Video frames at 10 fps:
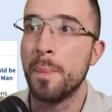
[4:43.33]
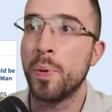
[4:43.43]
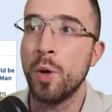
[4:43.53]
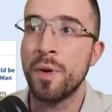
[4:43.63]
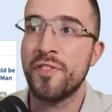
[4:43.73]

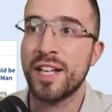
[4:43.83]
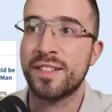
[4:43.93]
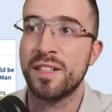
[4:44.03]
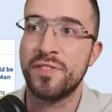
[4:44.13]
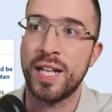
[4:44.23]
Bournemouth,
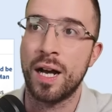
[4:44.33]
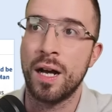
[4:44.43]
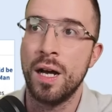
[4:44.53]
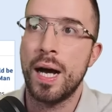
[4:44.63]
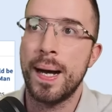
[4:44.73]
Aston Villa.
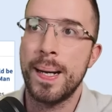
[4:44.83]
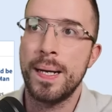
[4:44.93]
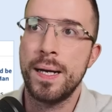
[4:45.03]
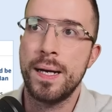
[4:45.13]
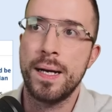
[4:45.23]

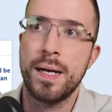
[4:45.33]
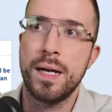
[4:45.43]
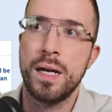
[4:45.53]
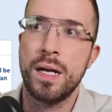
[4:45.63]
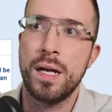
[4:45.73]

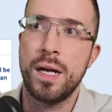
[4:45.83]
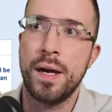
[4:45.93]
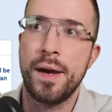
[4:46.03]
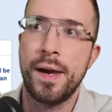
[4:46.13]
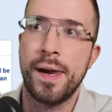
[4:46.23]

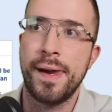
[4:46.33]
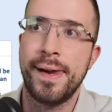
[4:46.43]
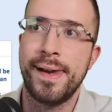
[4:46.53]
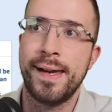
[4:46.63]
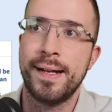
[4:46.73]

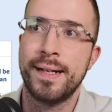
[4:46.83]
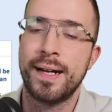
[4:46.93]
I